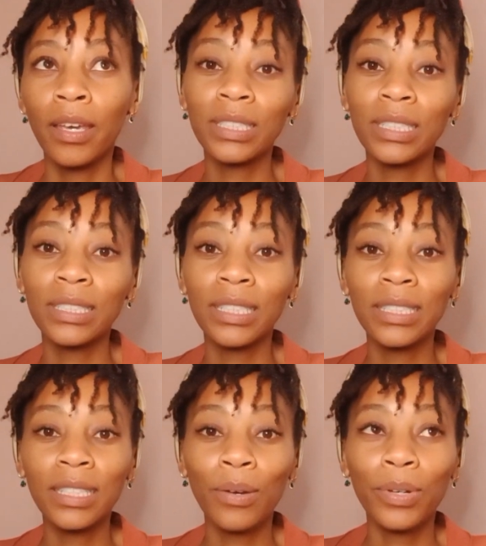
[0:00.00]
it's
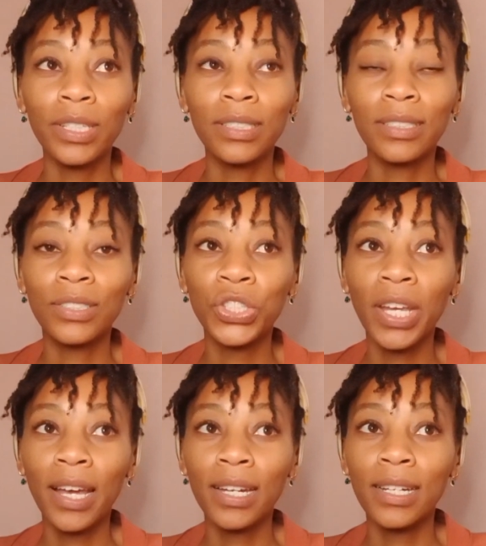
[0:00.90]
easier when it's
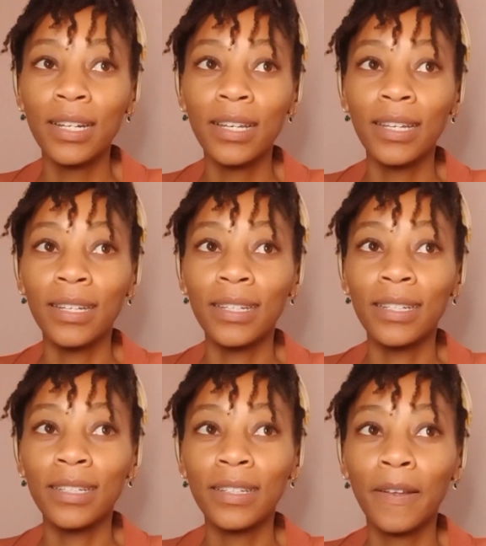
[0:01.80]
shared and